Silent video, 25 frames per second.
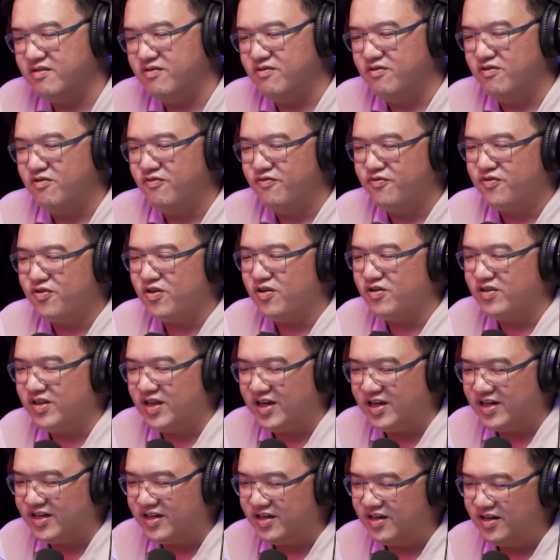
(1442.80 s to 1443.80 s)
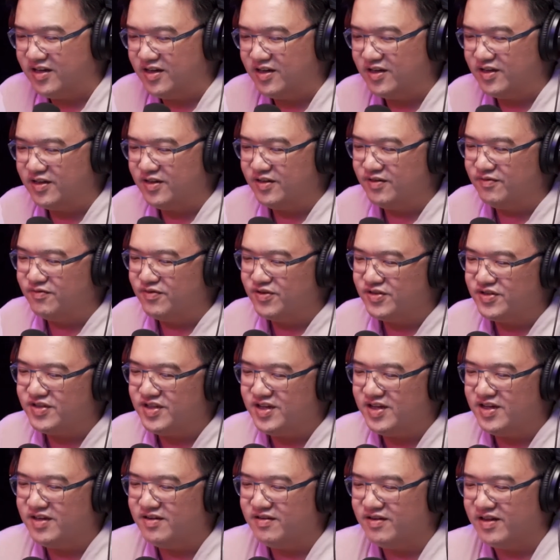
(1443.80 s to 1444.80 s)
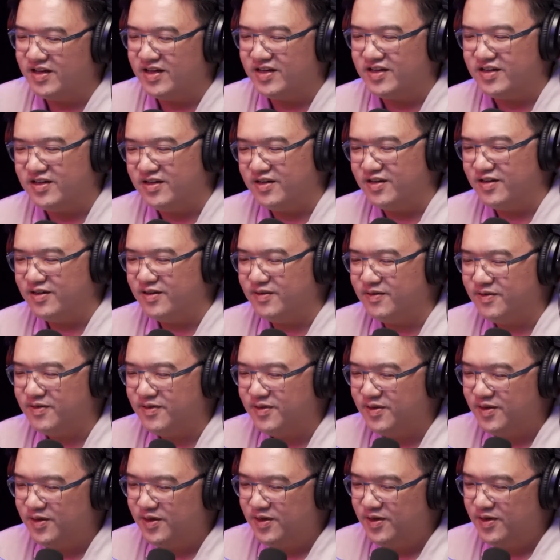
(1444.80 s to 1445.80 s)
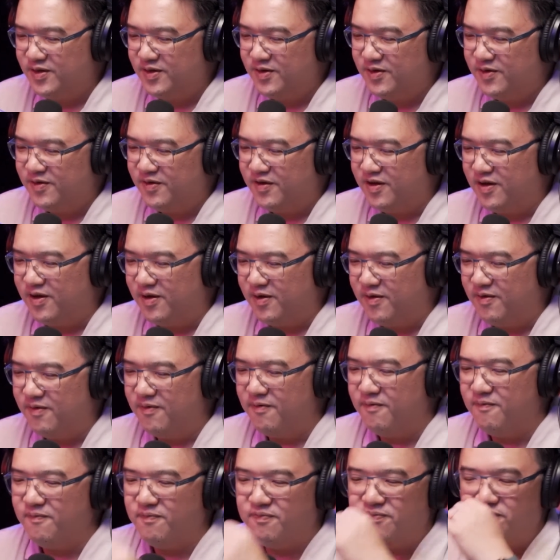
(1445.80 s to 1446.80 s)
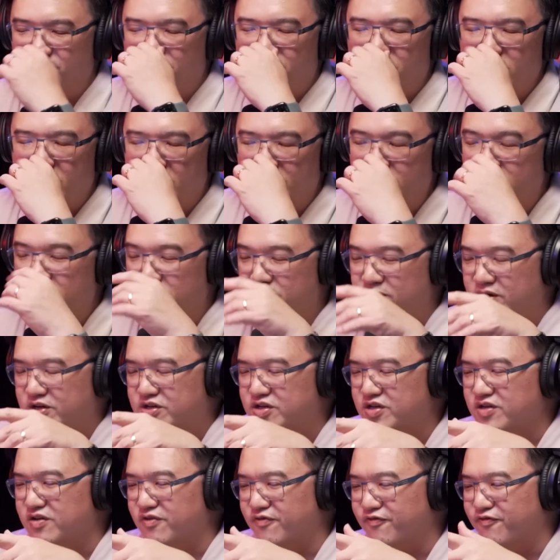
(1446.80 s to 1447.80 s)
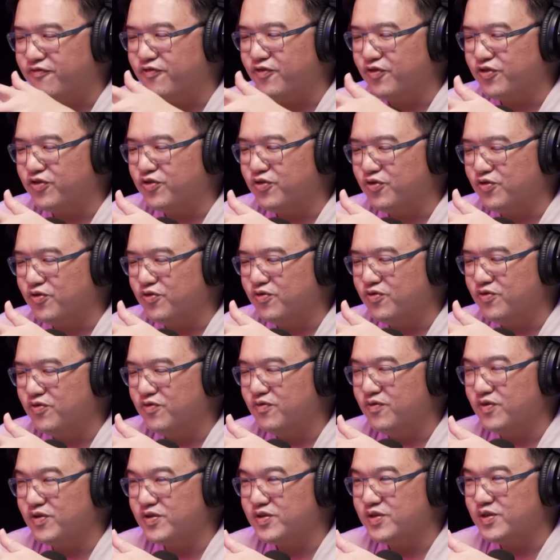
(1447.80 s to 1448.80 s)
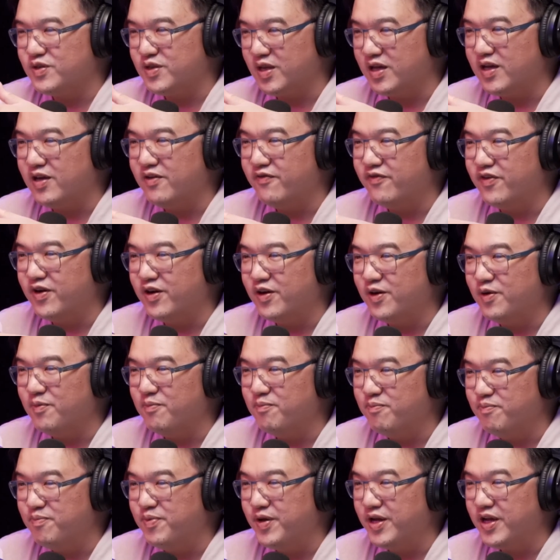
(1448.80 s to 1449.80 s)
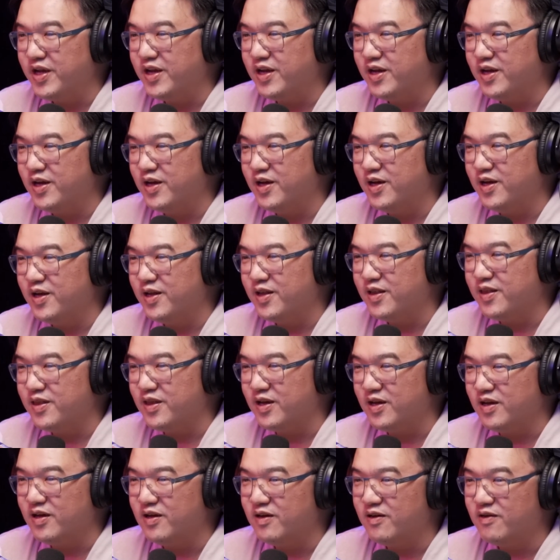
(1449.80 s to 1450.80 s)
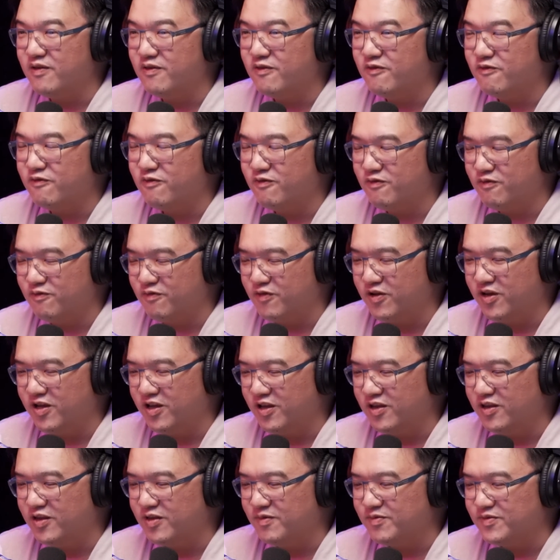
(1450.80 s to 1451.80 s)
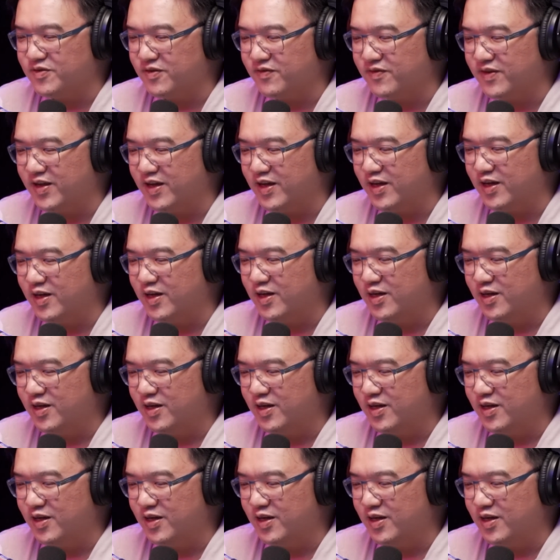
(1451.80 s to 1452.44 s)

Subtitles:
overall, like, was there like I mean, you mentioned the photo was like a very big thing in terms of like